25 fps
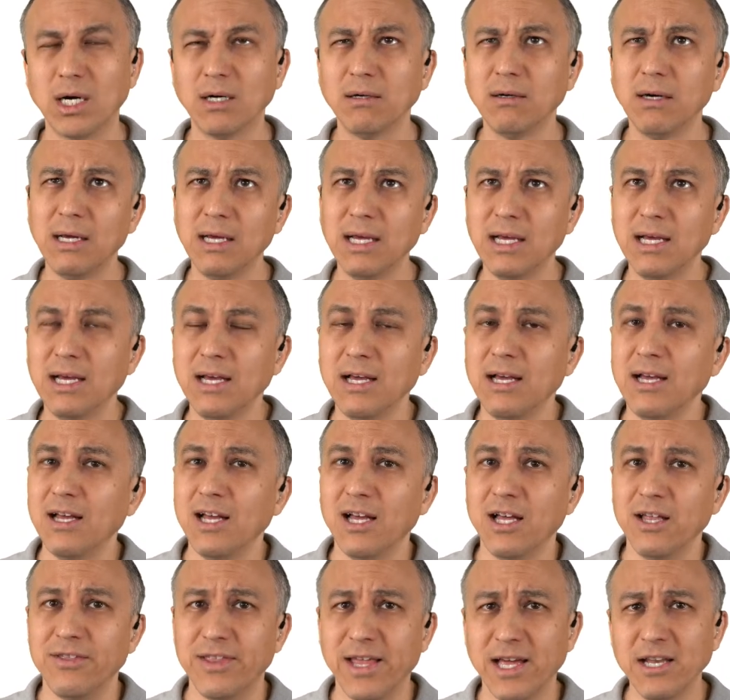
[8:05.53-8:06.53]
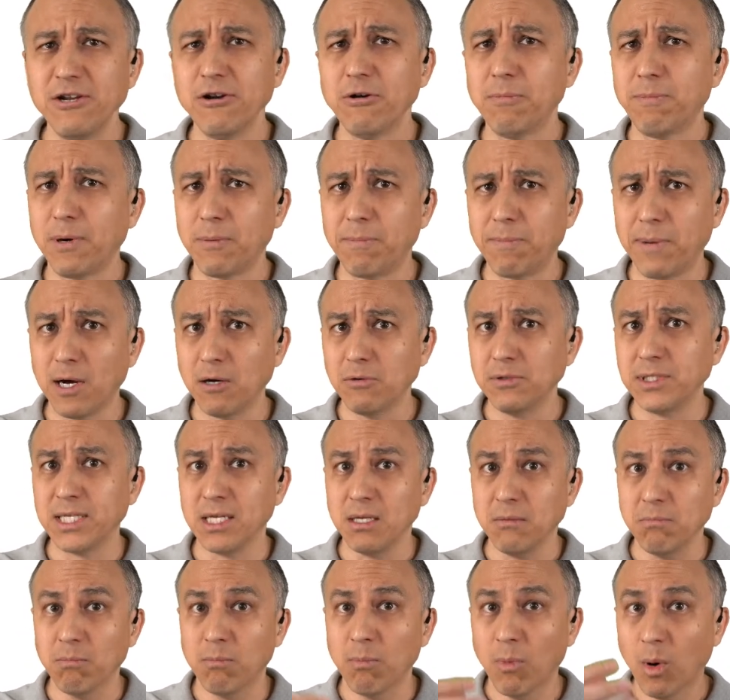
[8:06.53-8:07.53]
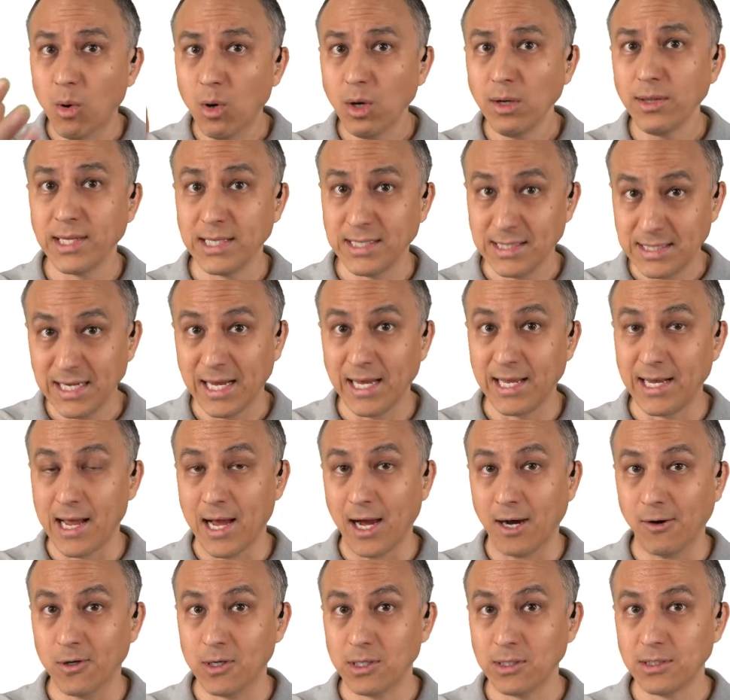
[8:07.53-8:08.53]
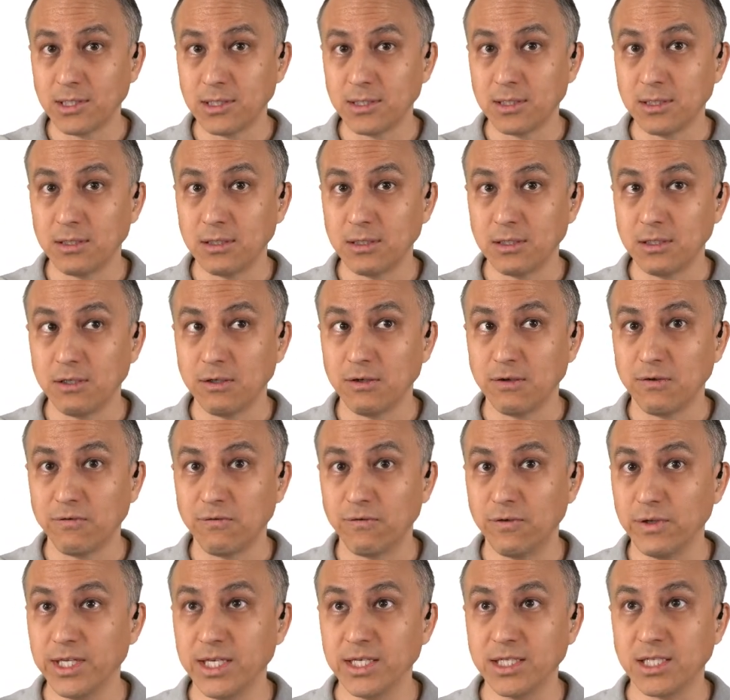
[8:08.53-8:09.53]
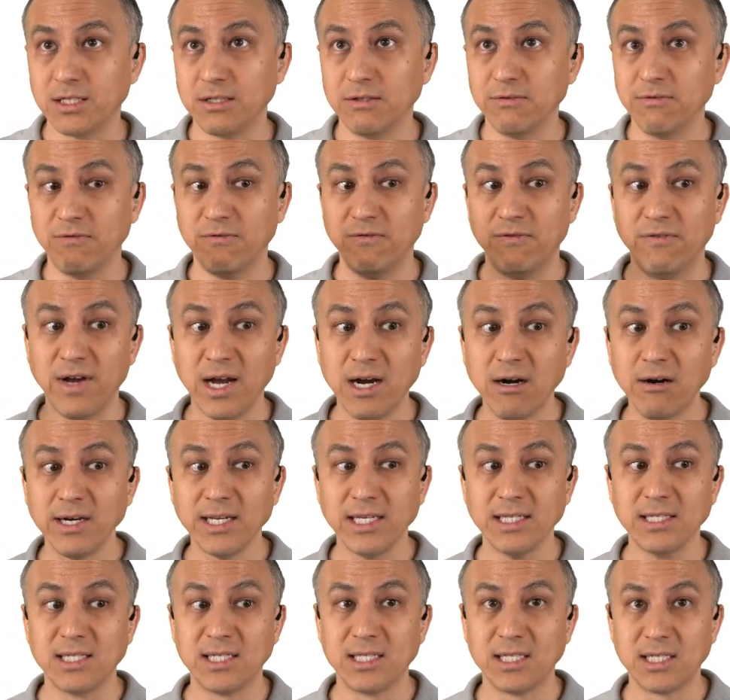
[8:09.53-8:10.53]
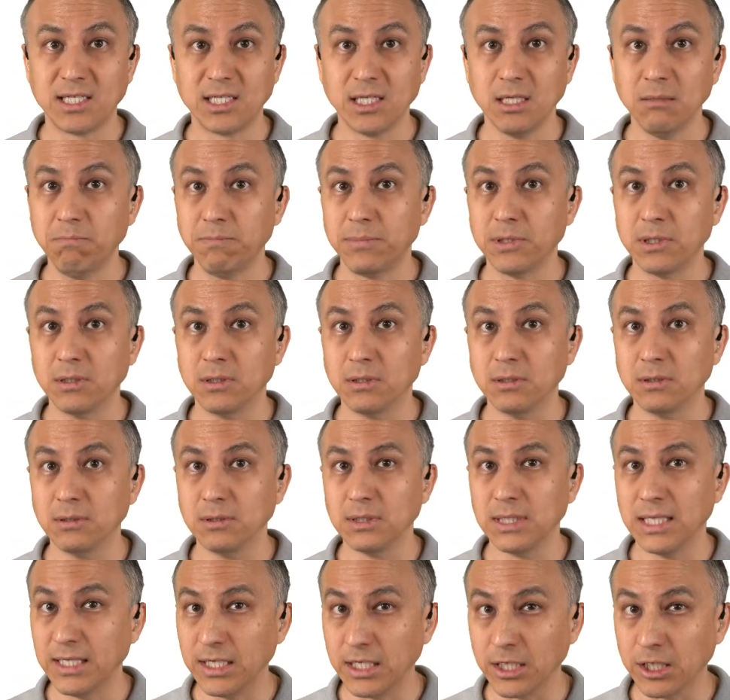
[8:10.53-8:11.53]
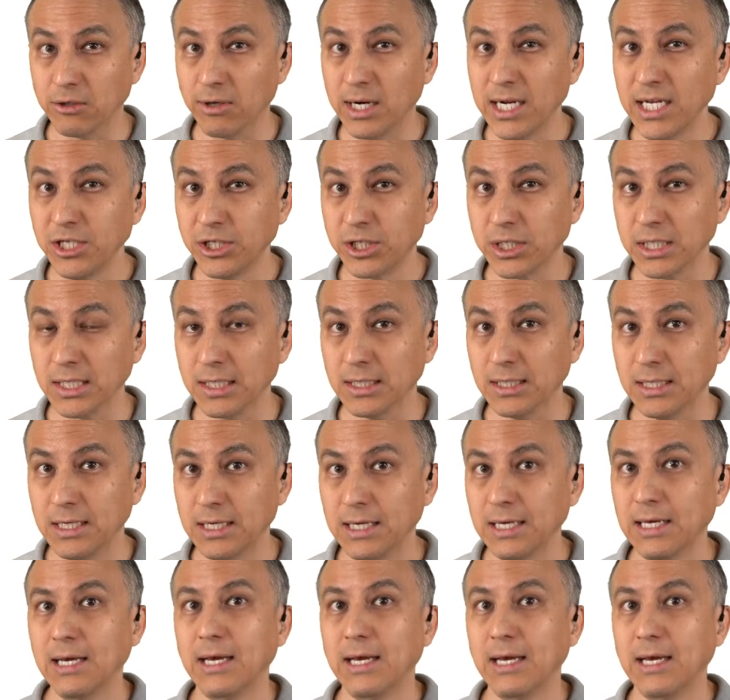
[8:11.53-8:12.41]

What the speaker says: Well, then you're proposing more than 10 hours for this very simple integration.